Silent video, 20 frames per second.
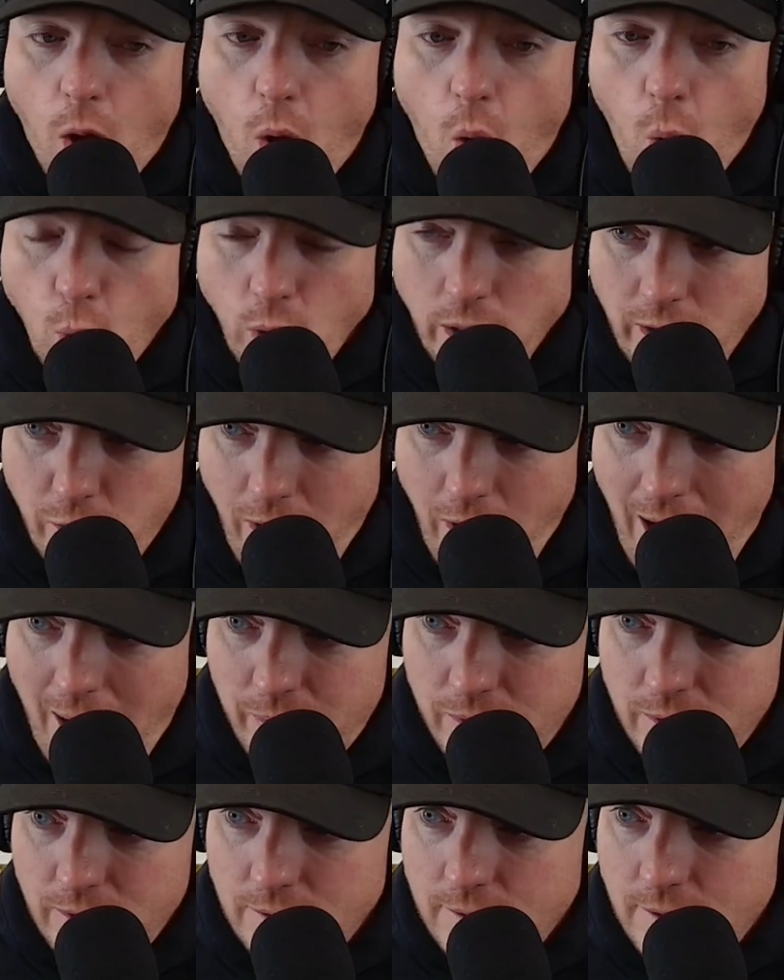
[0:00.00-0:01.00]
Holy
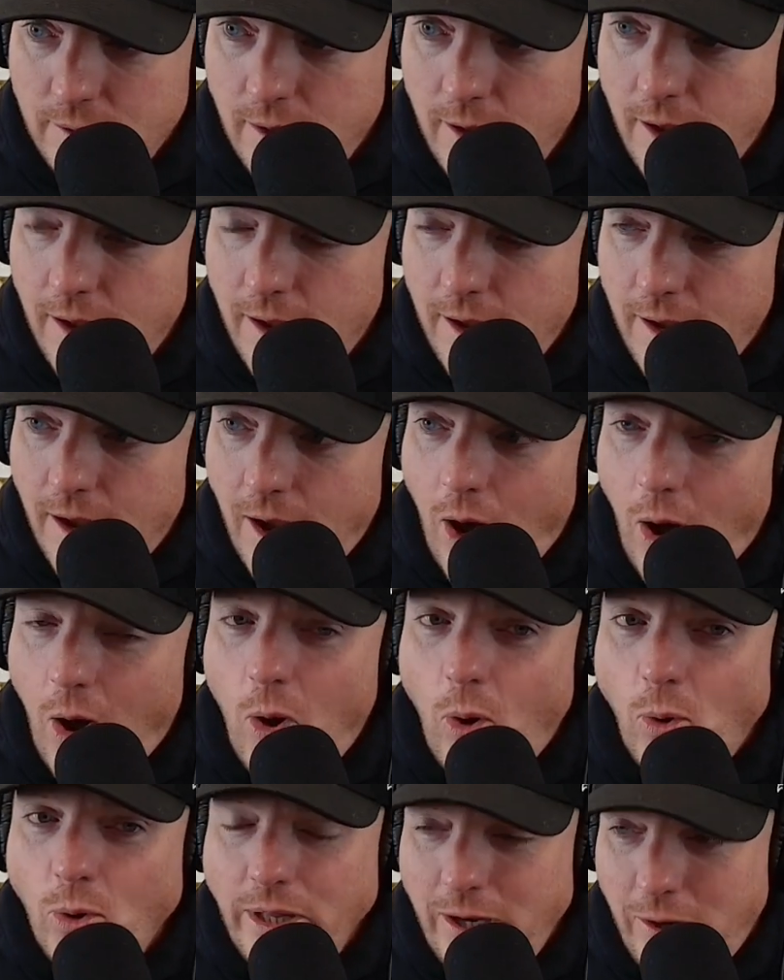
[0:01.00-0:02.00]
crap.
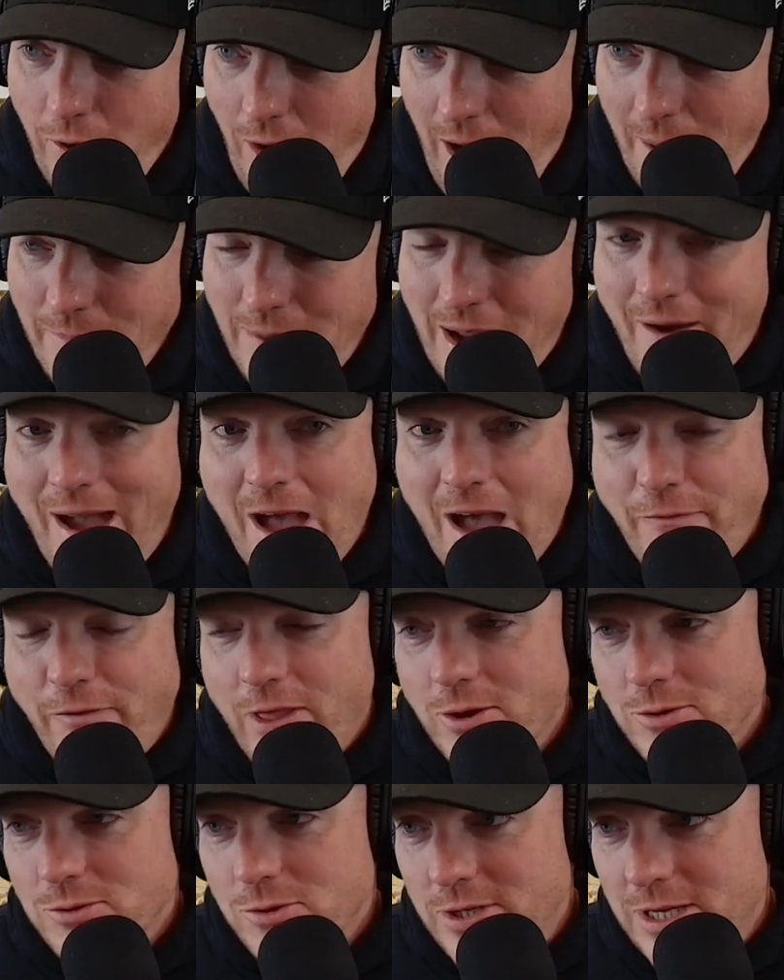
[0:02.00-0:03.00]
Holy crap. Now, half
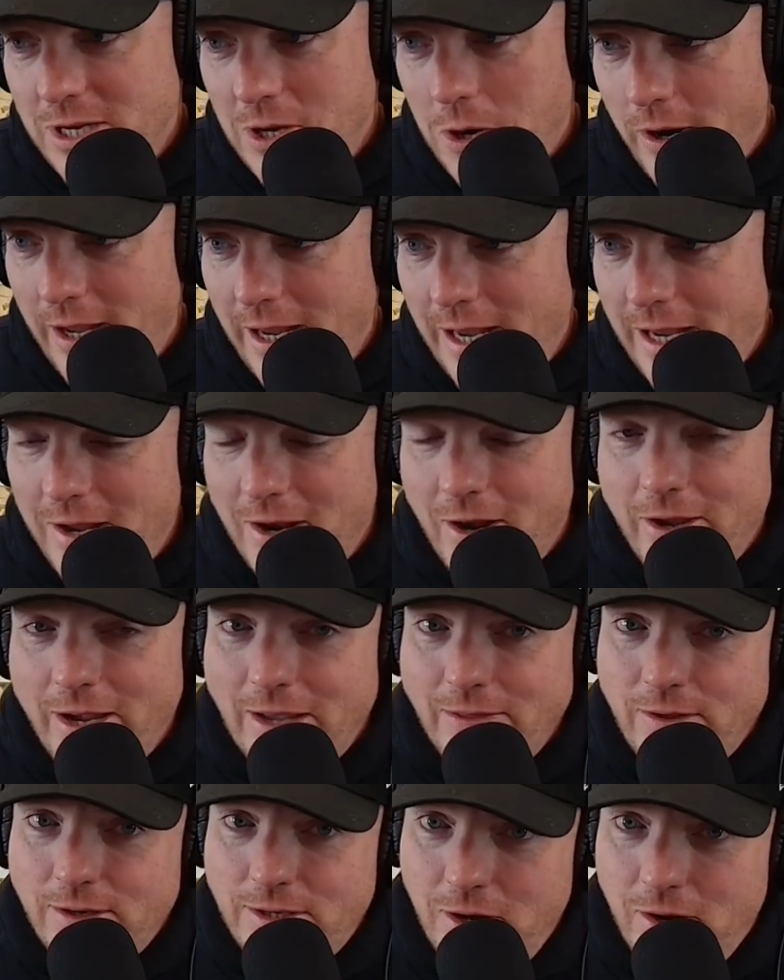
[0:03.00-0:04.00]
of those are T R D. You know,
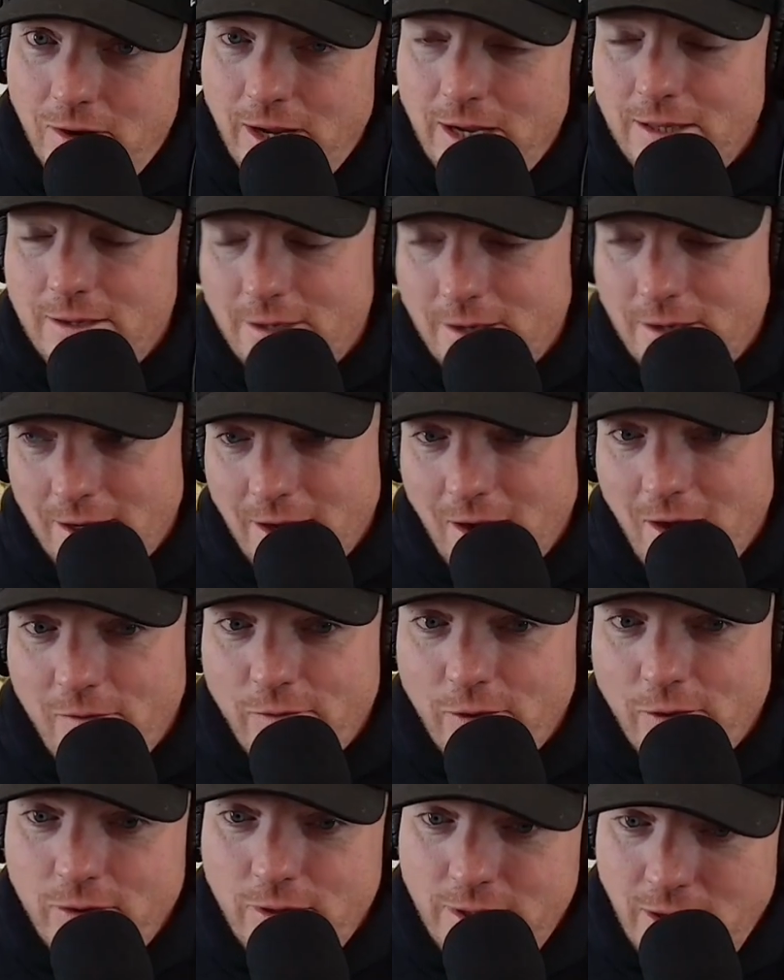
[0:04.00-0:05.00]
you got the T R D, the T R D
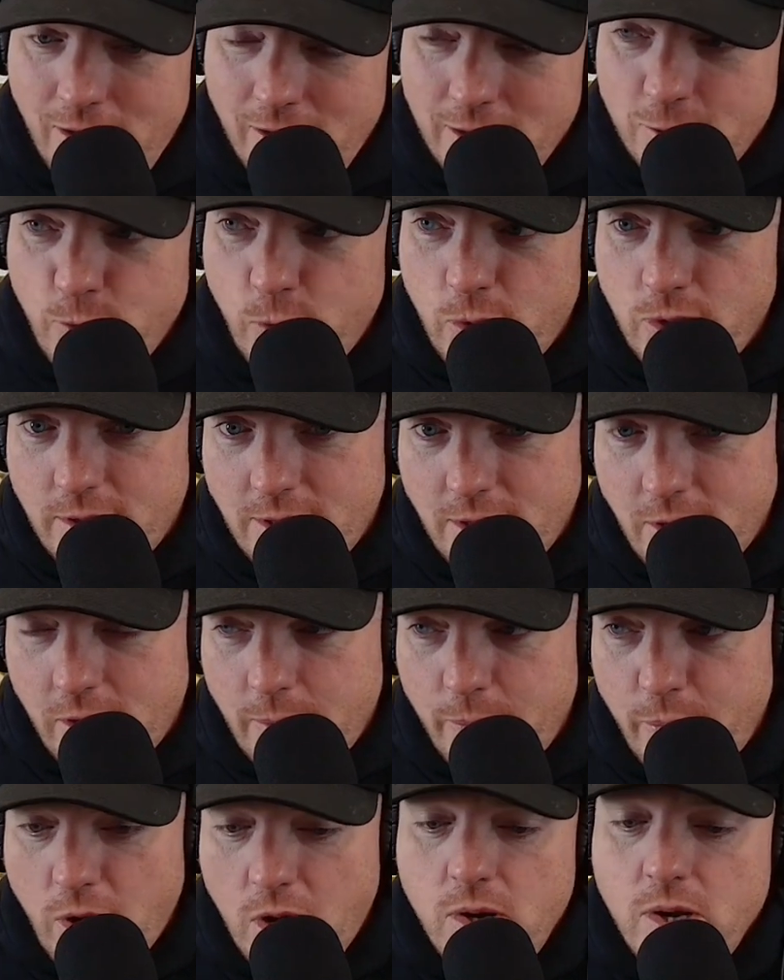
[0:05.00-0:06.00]
Off-Road, the T R D Sport, the T R
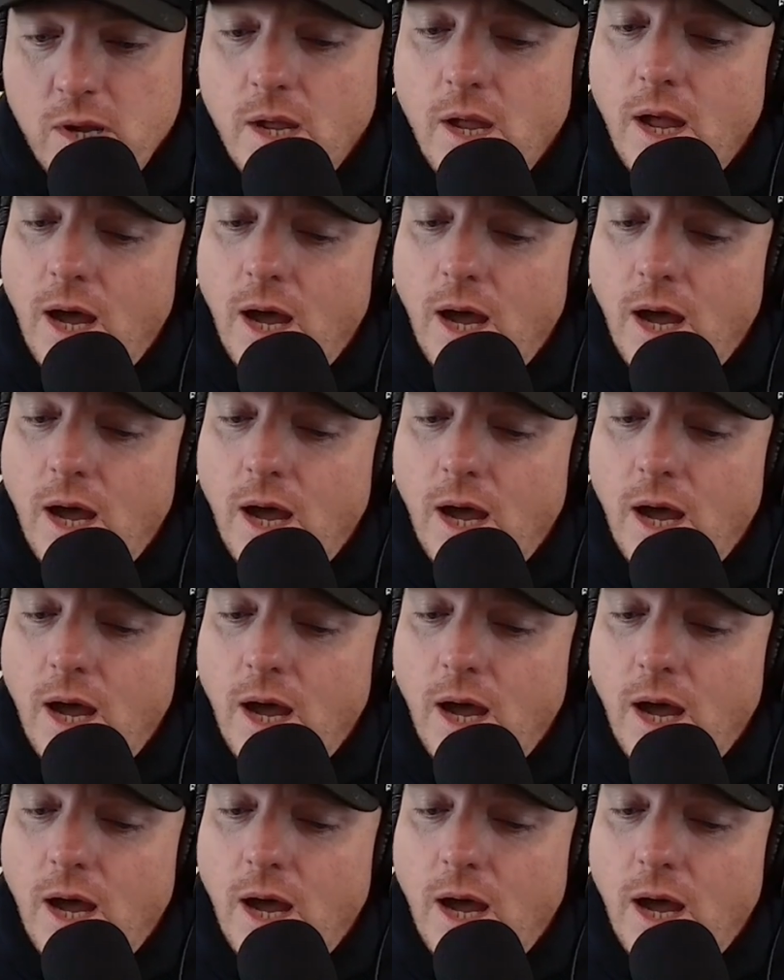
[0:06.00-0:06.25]
D Pro.